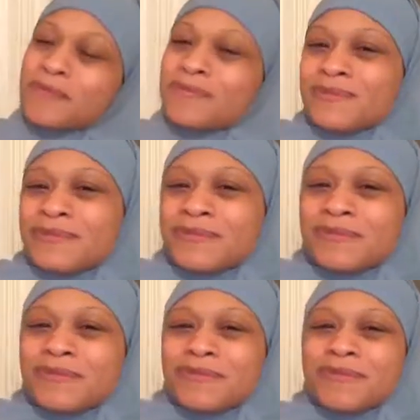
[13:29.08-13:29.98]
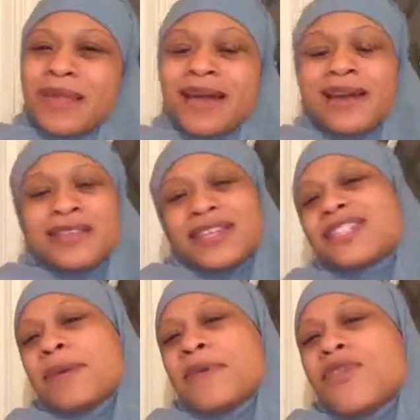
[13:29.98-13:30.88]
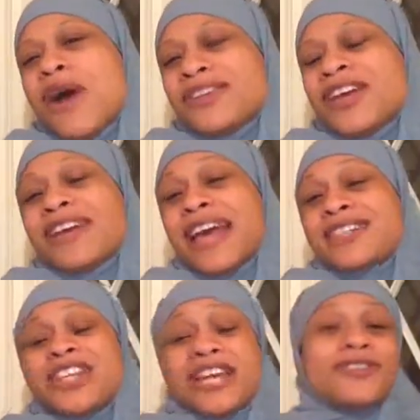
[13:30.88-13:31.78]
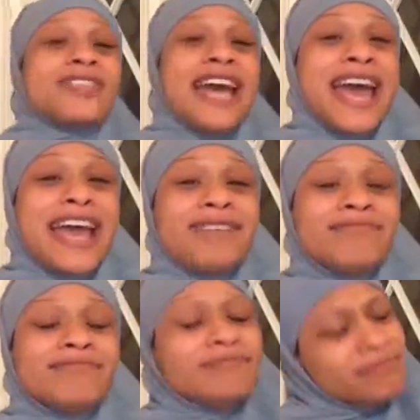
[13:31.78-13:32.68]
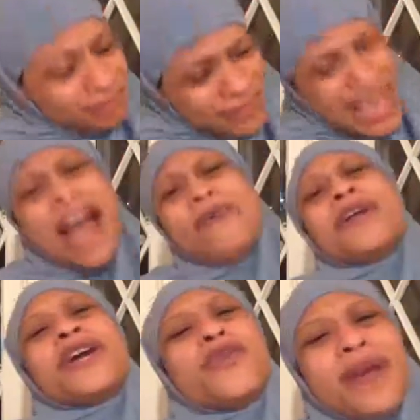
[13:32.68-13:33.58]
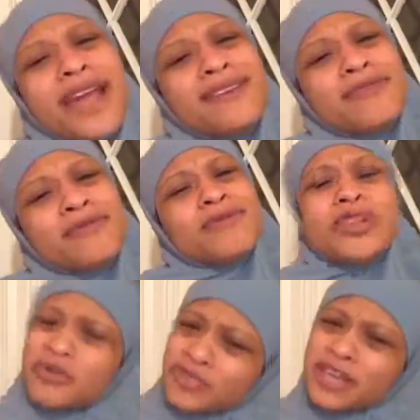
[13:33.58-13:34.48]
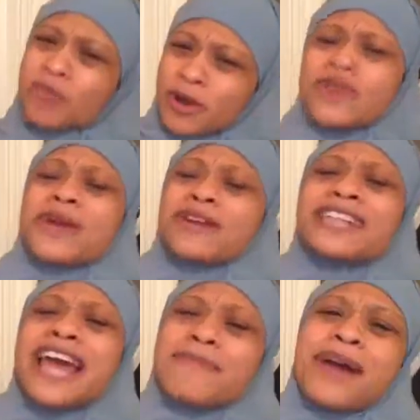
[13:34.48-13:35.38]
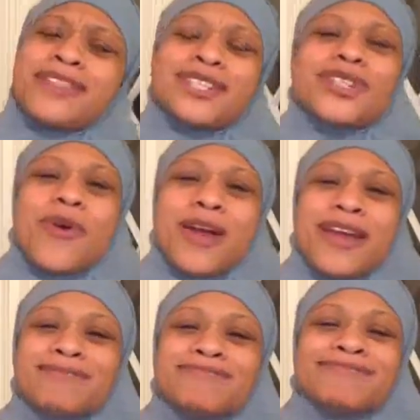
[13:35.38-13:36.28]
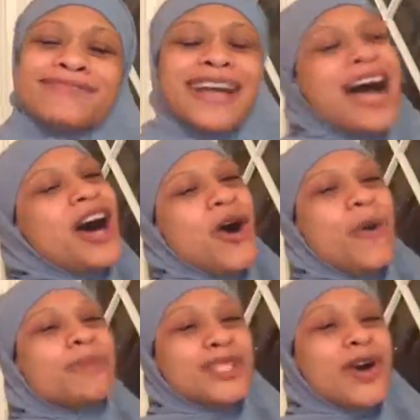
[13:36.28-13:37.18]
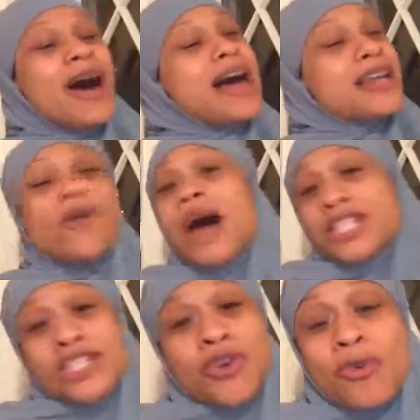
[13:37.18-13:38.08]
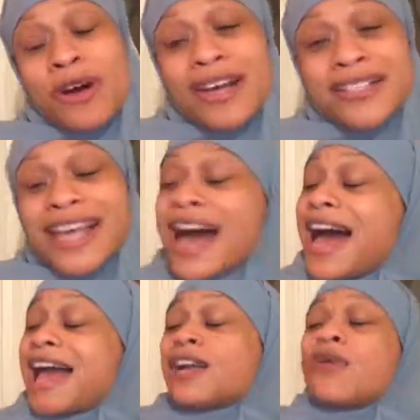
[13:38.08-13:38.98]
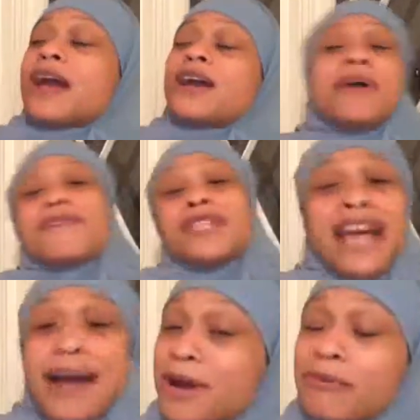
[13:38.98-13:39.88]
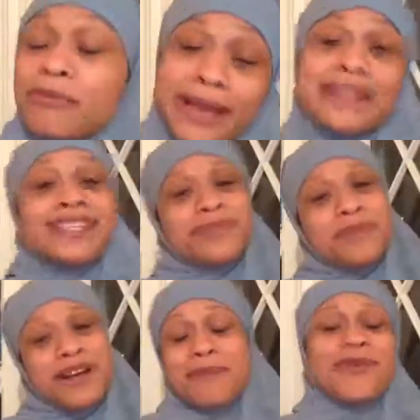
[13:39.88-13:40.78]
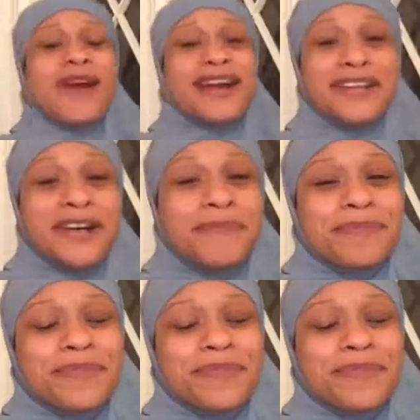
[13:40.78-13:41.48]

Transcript: Hmm. Did some of you out there guess to entertain? I would agree. Do you think, were you entertained by this story? I hope so. I know I sure was. I crack up. Every time I read this book, I'm cracking up.